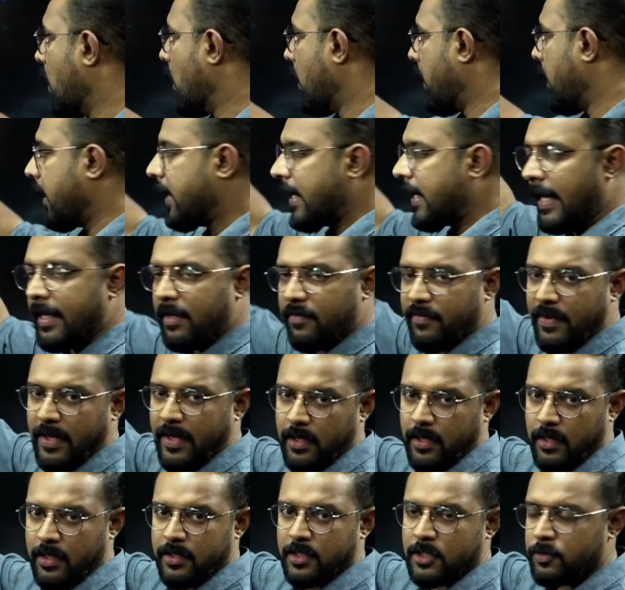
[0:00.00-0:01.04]
in anywhere
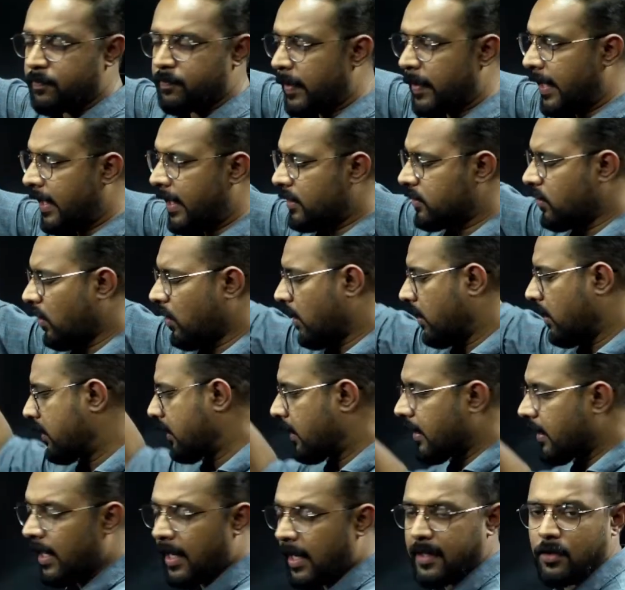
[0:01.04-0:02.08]
in the space or in the
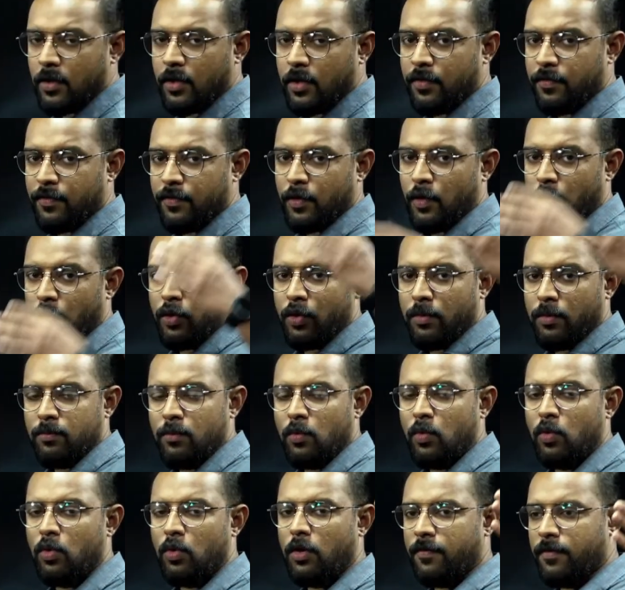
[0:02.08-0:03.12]
earth, or if you go to
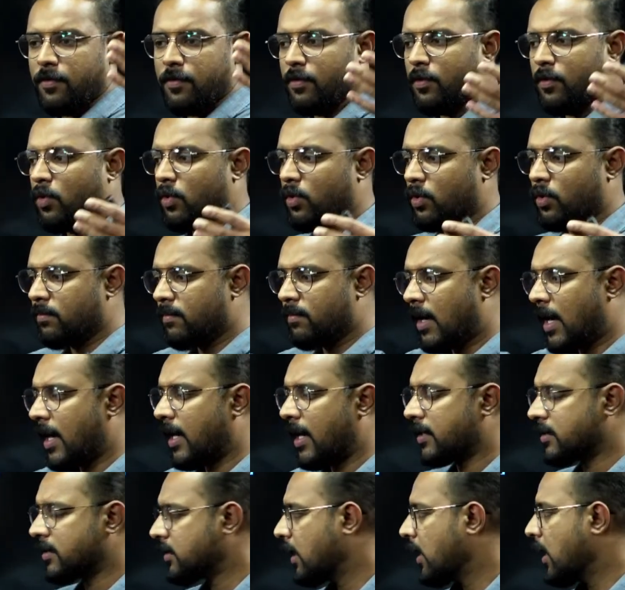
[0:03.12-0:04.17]
moon or if you go to
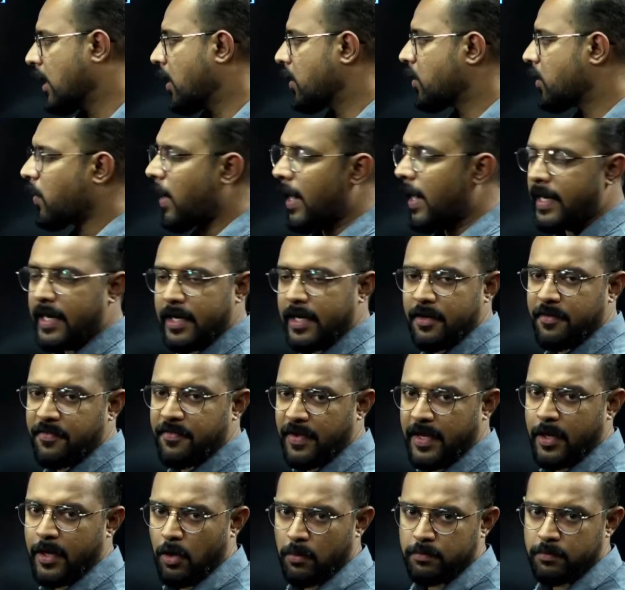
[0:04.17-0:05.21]
Mars, to identify
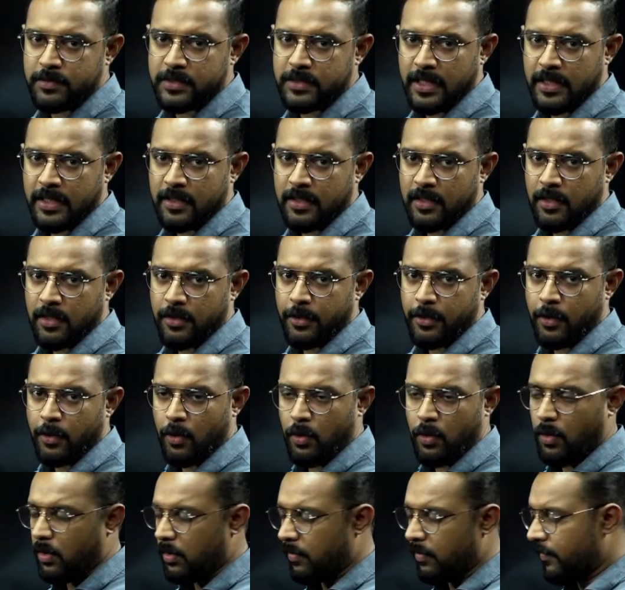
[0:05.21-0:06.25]
an object
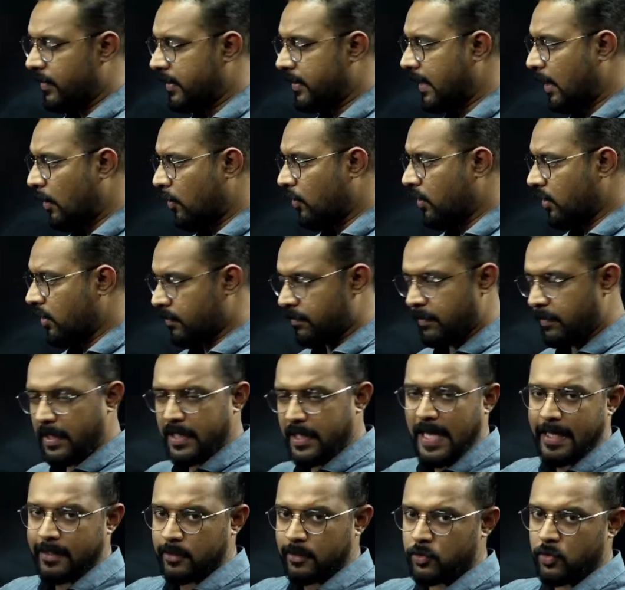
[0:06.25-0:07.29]
without being
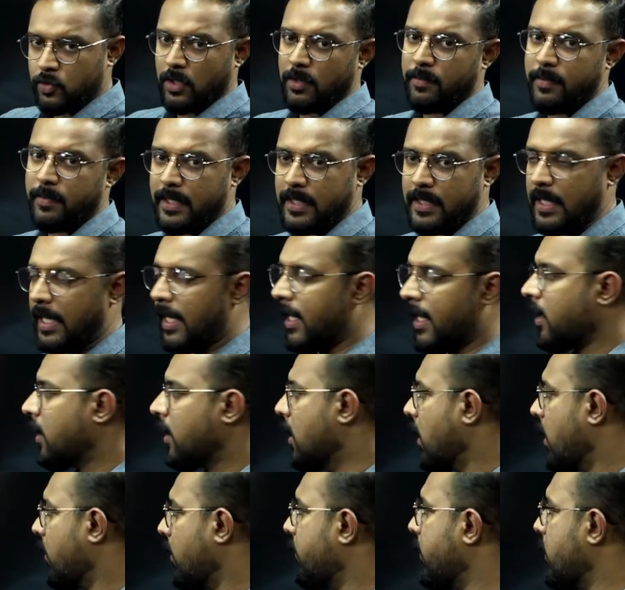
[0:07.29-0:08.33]
actually be there,
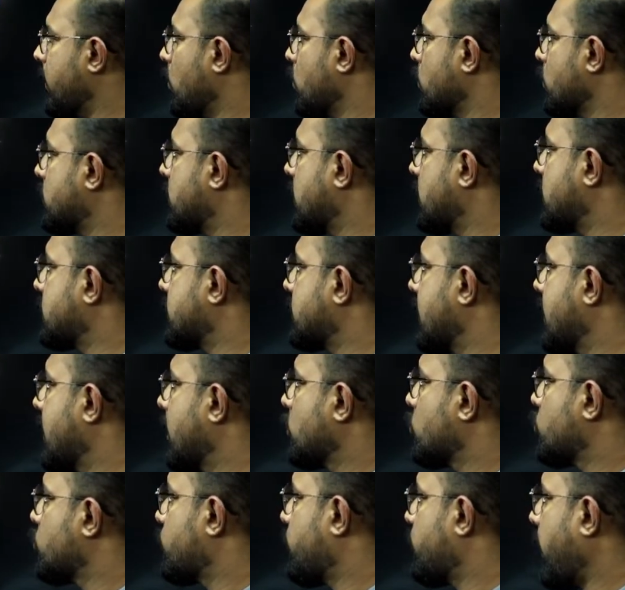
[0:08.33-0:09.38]
we use this
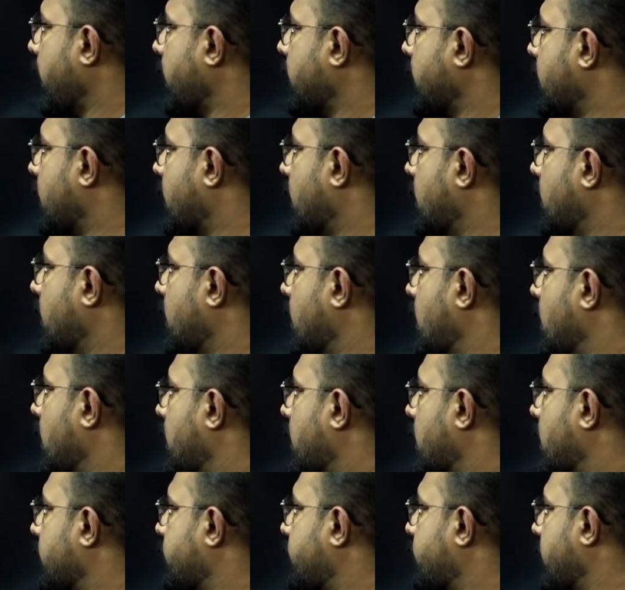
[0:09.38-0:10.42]
spectral
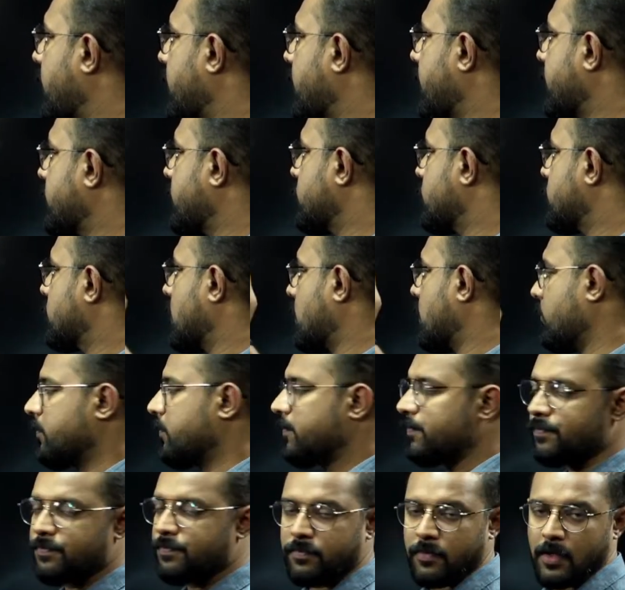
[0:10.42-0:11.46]
reflectance curve.
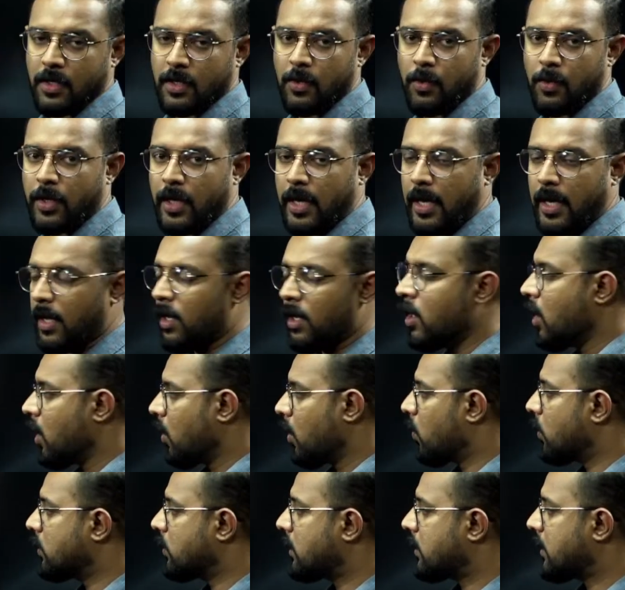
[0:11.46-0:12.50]
Okay,
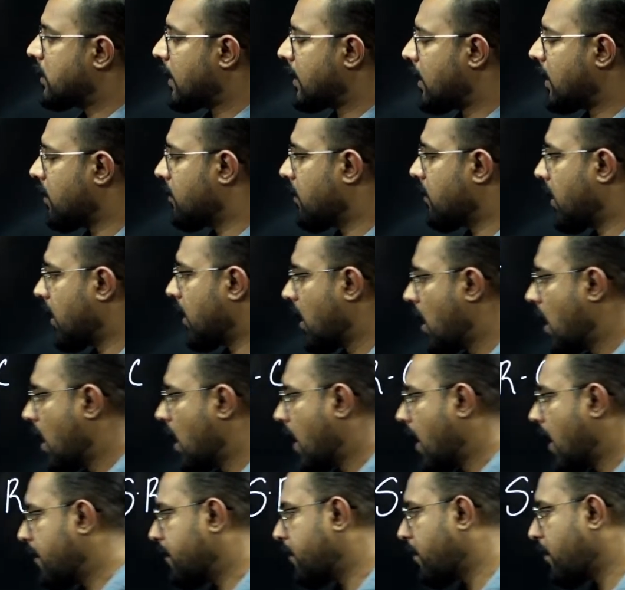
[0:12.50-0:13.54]
which is nothing but
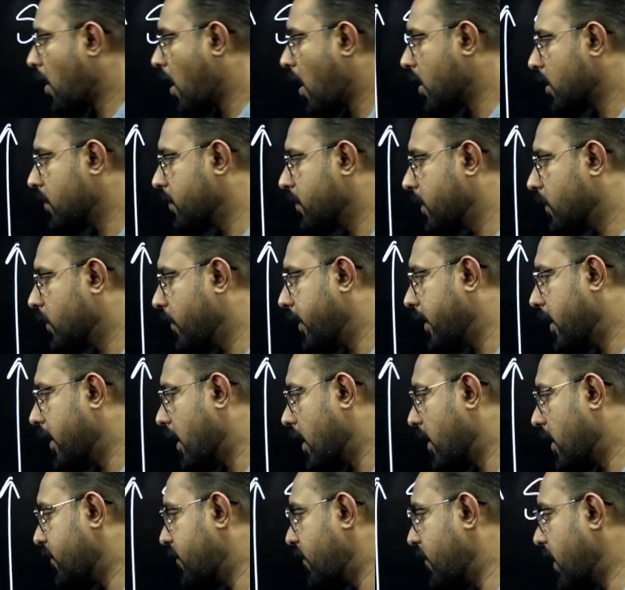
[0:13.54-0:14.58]
a plot between
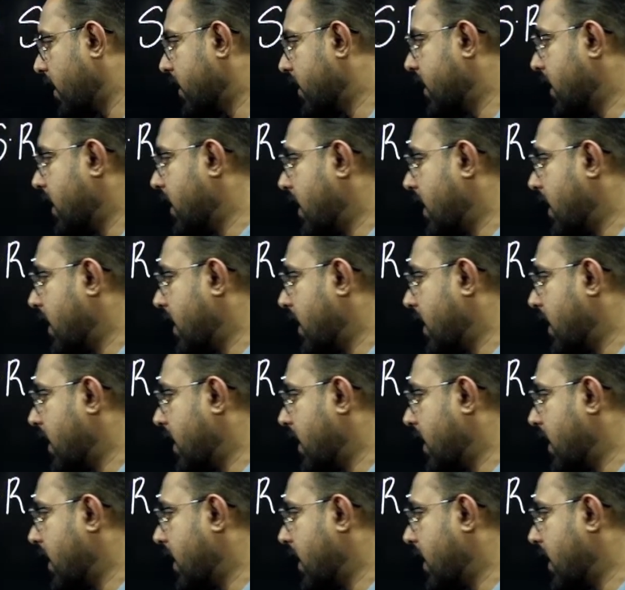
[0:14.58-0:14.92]
reflected